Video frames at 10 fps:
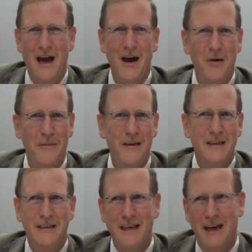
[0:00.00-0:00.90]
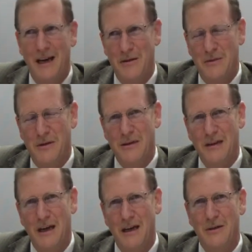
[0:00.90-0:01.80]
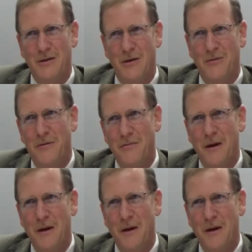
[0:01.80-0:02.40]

how many times i talk with